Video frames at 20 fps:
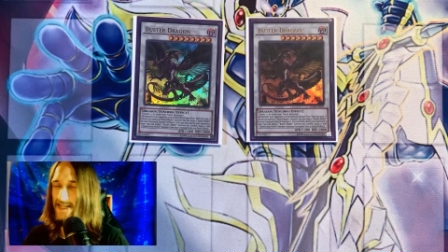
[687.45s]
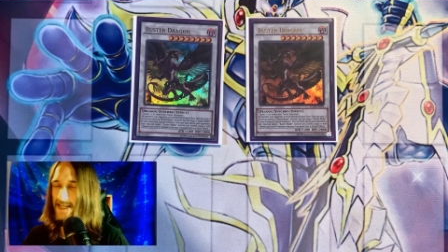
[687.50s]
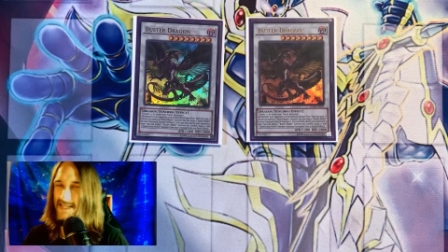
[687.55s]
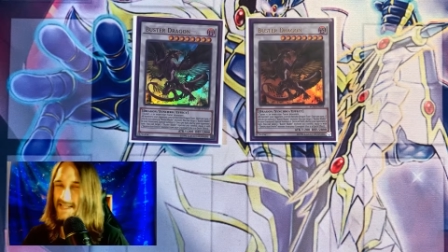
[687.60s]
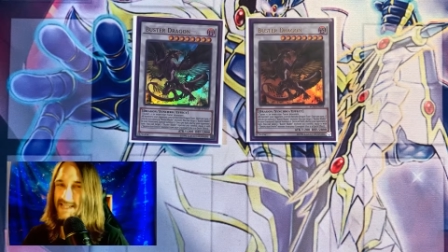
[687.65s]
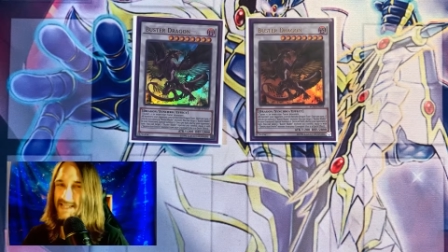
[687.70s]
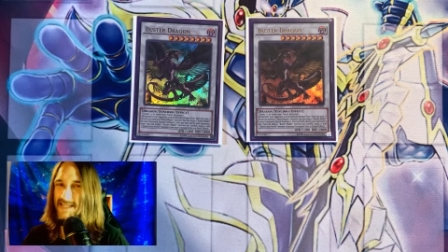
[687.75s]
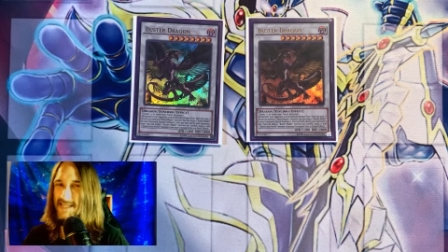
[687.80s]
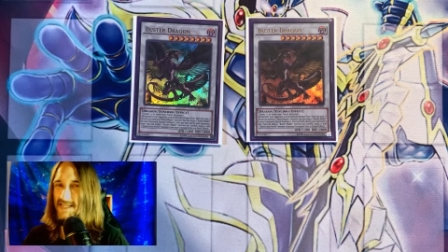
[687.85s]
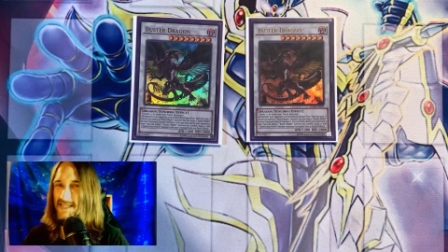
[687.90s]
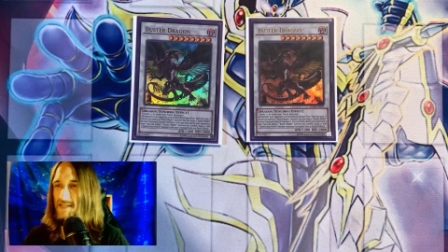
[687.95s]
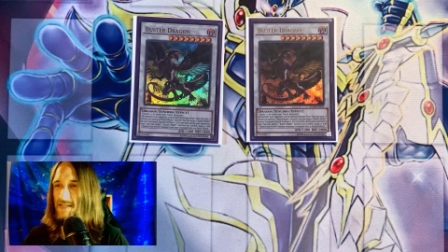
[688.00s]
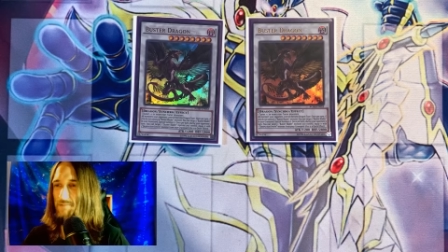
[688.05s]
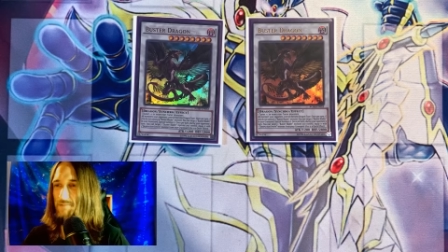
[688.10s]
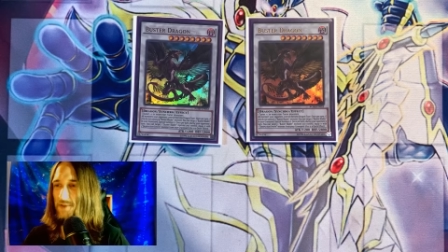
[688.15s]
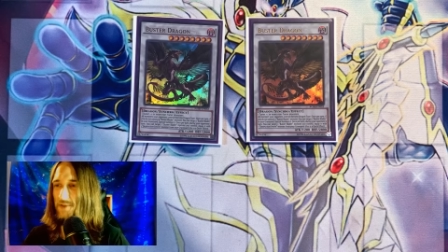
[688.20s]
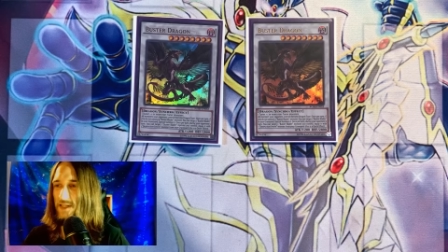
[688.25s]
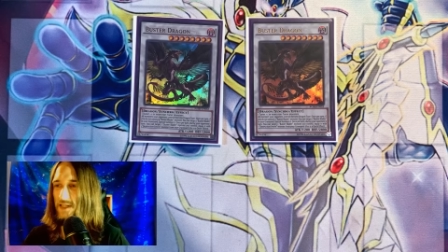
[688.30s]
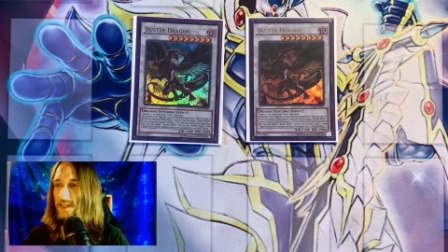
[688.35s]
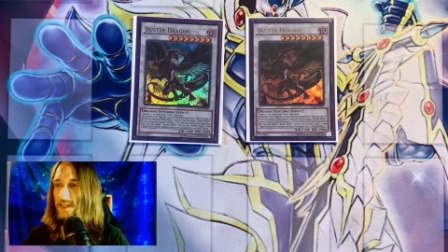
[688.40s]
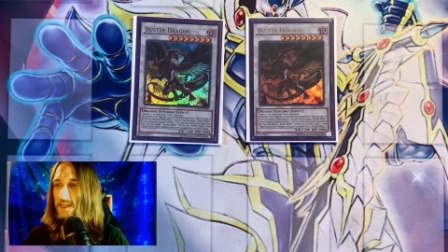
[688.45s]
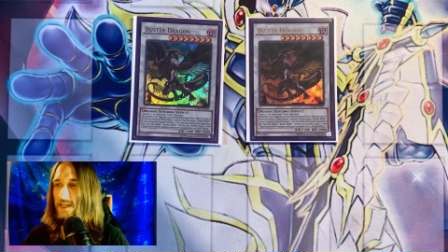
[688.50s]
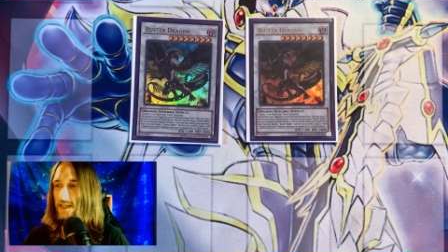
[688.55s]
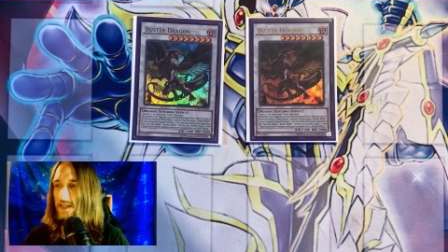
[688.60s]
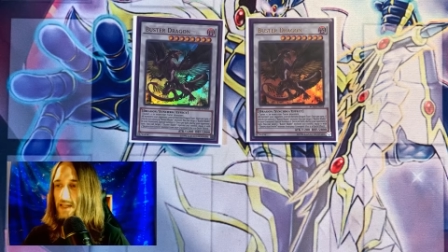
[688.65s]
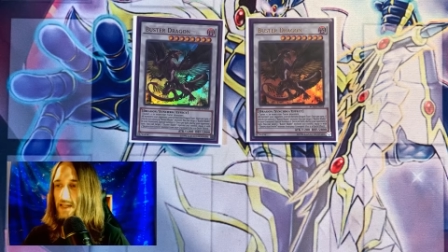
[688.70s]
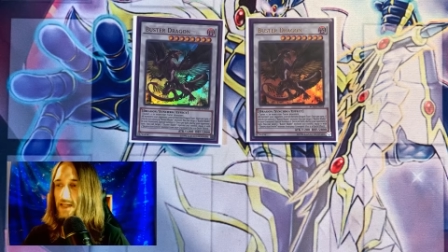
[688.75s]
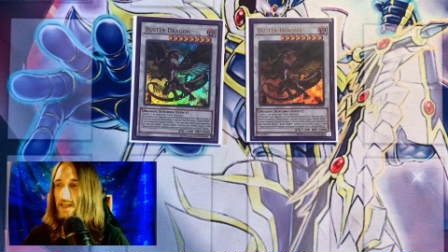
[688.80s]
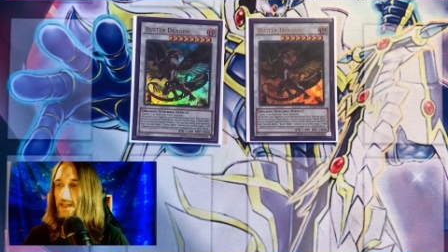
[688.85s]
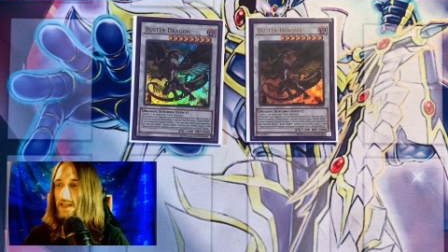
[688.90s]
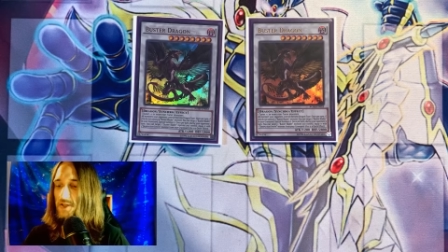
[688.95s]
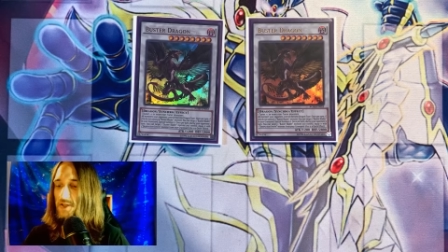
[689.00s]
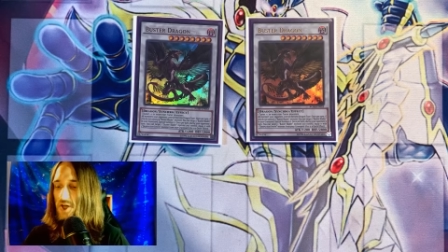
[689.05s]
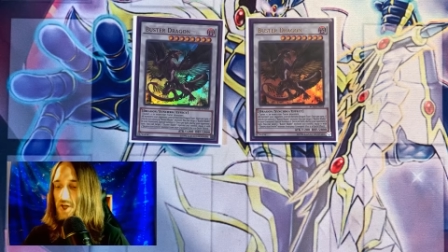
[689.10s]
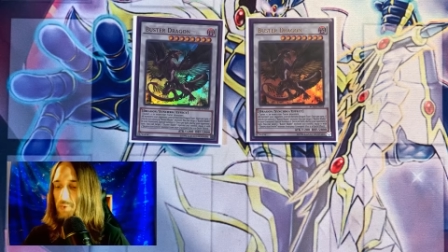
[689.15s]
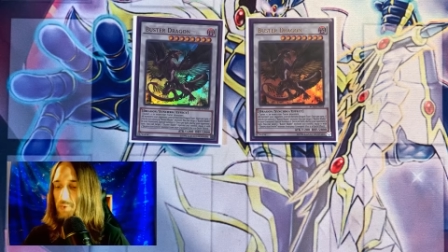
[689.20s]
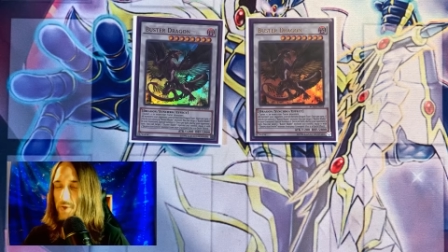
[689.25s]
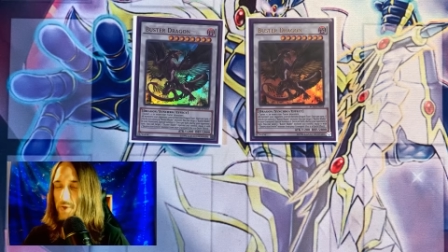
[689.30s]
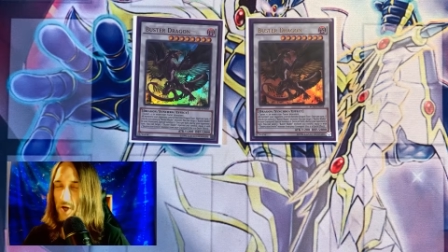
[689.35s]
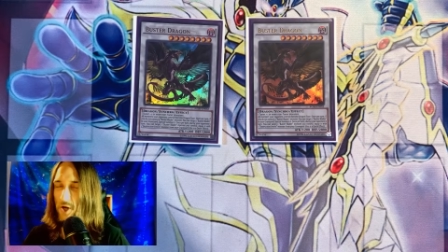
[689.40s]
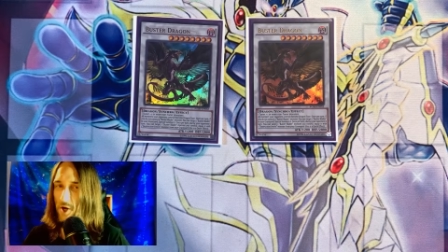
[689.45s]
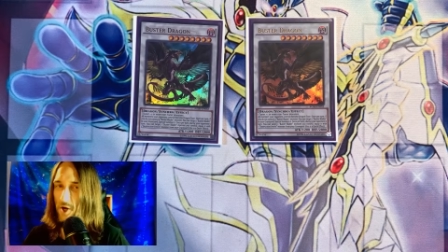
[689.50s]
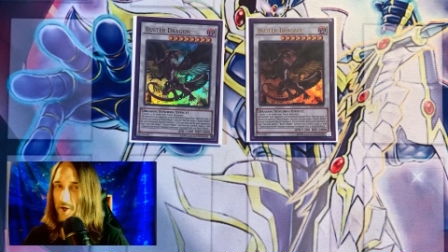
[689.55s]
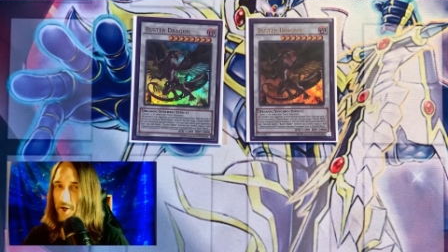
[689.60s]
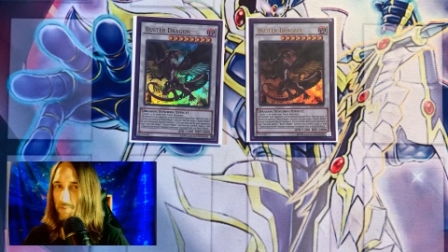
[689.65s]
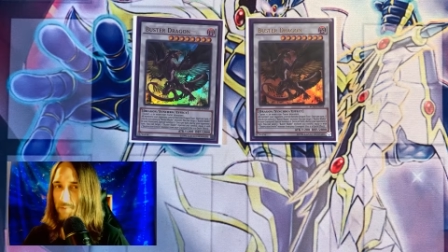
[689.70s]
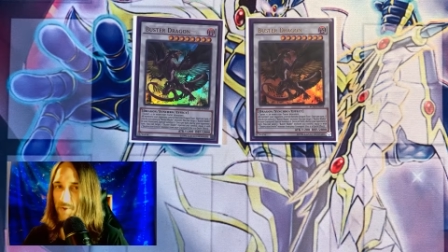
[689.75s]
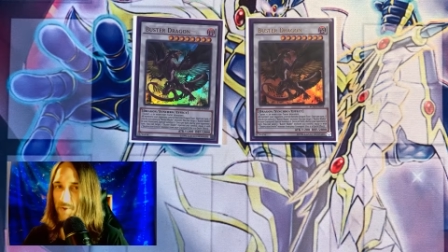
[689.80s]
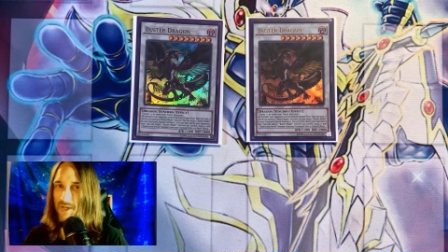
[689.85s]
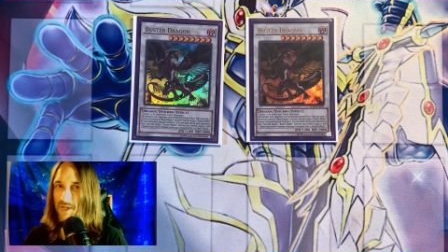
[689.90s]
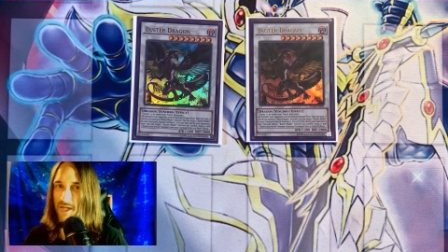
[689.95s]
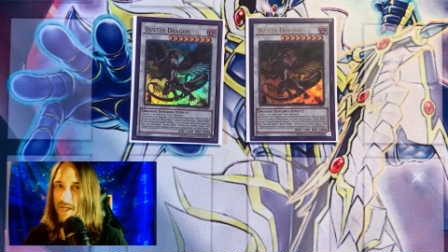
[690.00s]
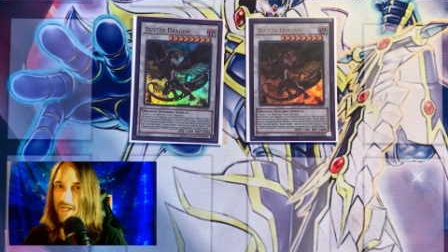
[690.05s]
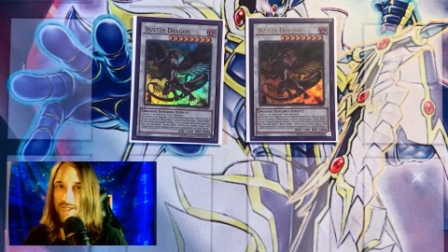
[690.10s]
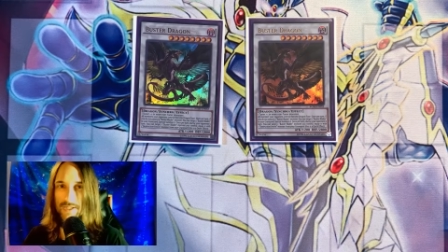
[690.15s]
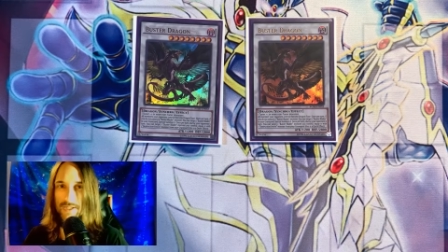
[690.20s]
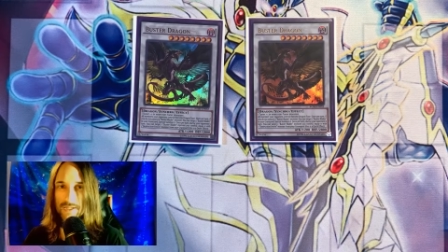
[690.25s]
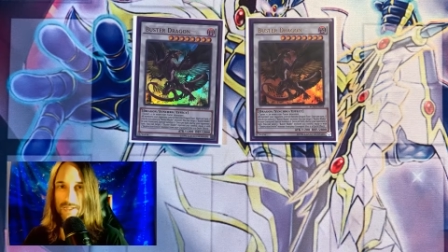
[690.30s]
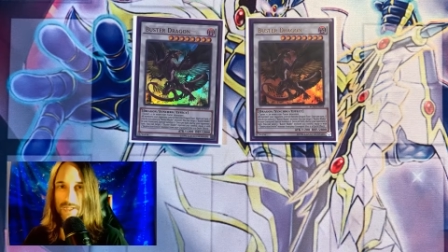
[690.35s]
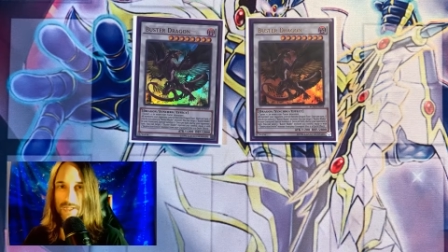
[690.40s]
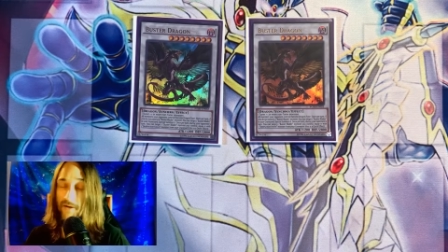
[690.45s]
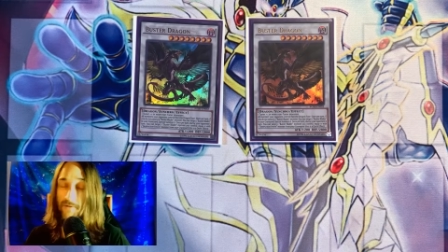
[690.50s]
But you can recur him really easily.